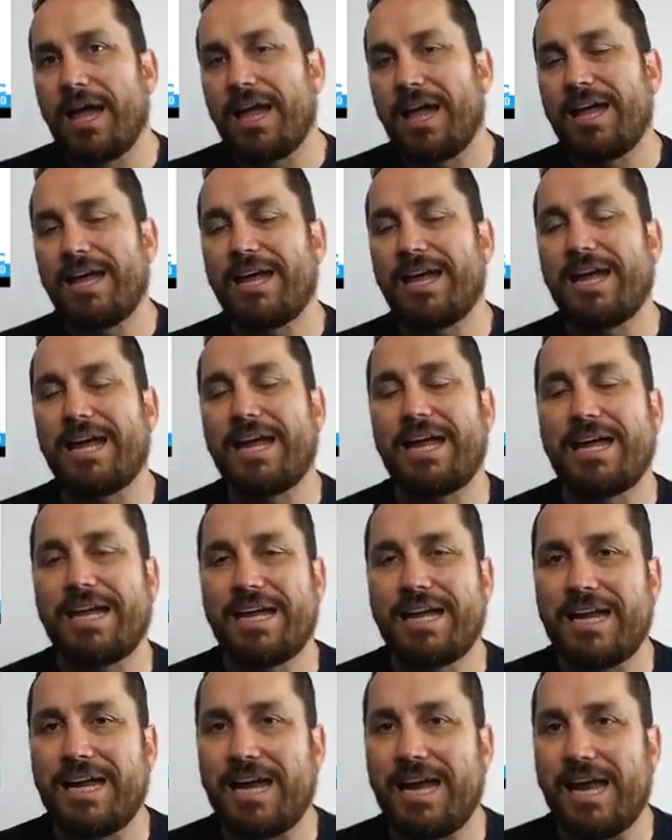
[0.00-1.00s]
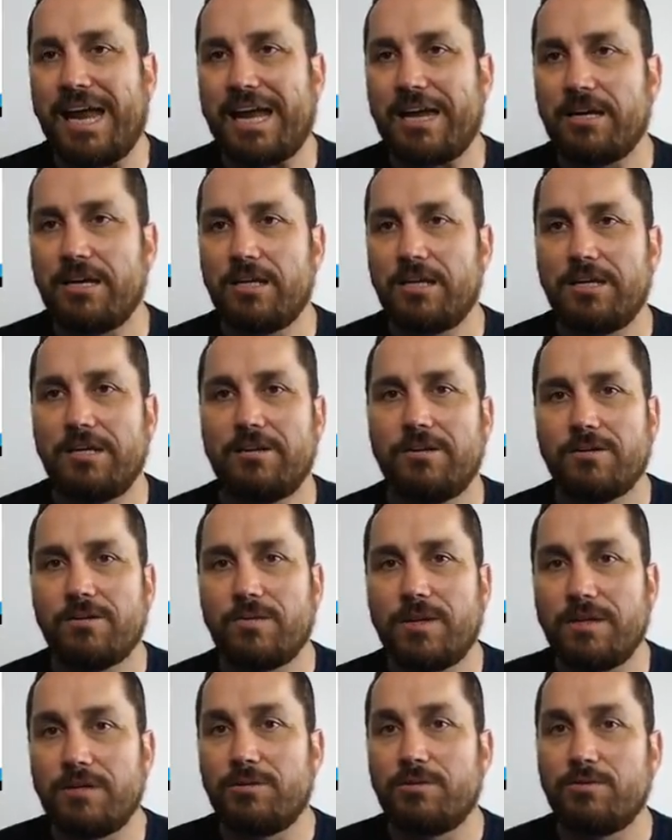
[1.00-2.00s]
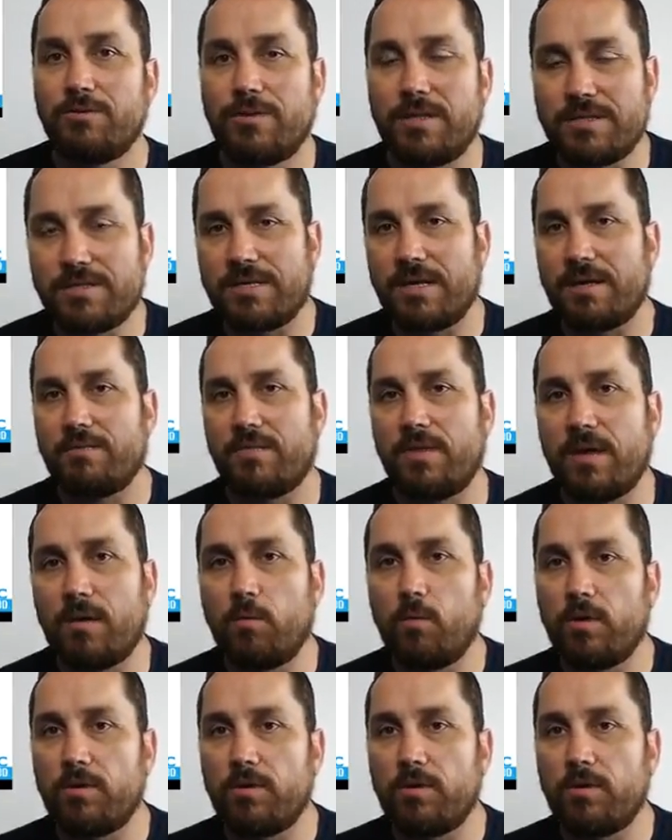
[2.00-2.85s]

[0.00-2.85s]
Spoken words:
and you can do the same thing with your website.